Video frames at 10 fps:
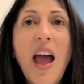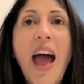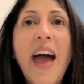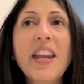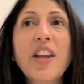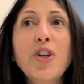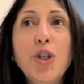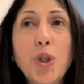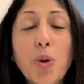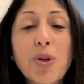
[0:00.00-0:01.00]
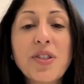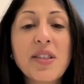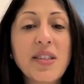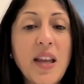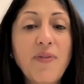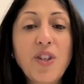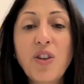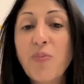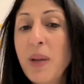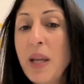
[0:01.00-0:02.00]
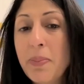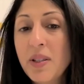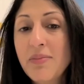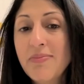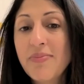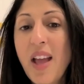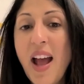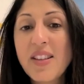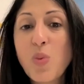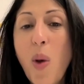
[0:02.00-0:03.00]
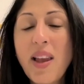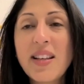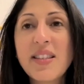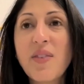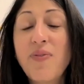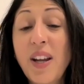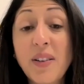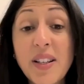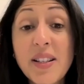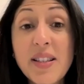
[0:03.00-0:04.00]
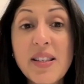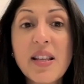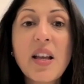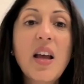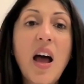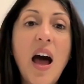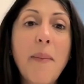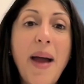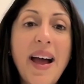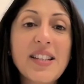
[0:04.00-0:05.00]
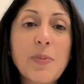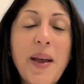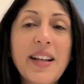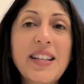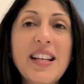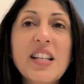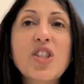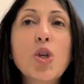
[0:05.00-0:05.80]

and ensures the safety of people as well as the fairness aspect, it's